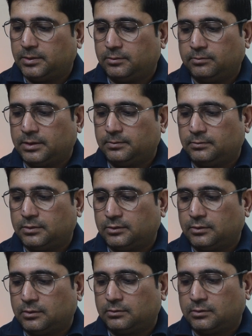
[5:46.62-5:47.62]
but
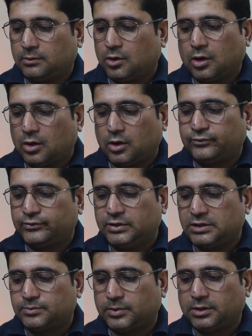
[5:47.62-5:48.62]
of
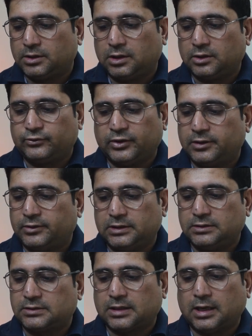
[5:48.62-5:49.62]
this particular
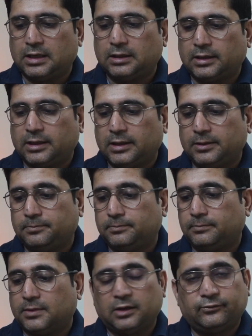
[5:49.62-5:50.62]
fragrance. I,
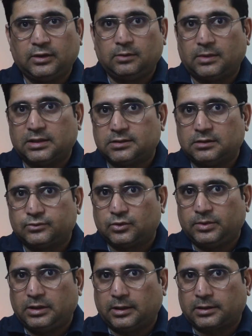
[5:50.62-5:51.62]
I'm, I feel myself to
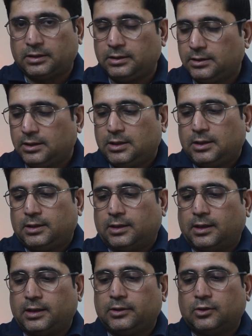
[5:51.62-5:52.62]
be lucky.
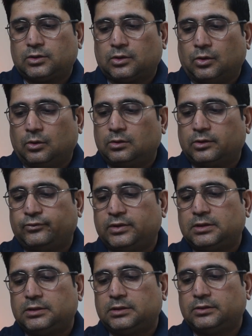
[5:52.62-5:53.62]
I got a hold of
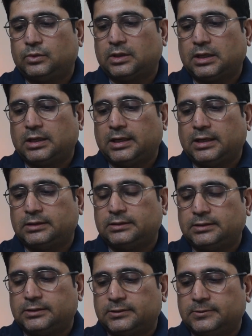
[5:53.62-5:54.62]
it uh, when I had
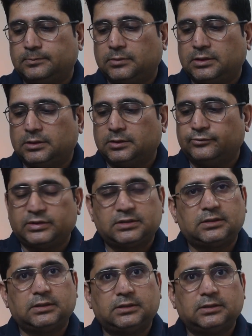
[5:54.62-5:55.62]
uh, uh
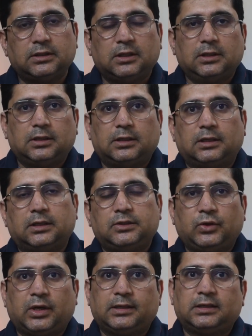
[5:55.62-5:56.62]
visited uh,
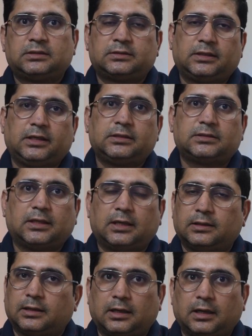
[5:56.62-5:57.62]
United States
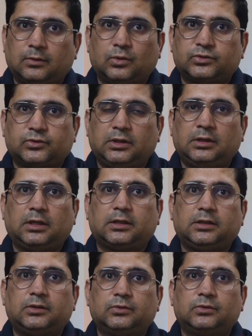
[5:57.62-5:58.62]
and I was really
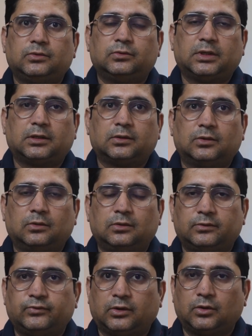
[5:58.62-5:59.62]
lucky to get a
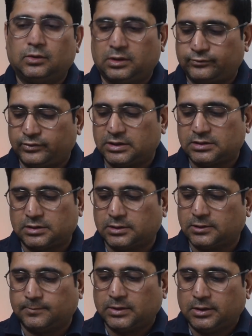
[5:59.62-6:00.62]
hold the hold of this uh,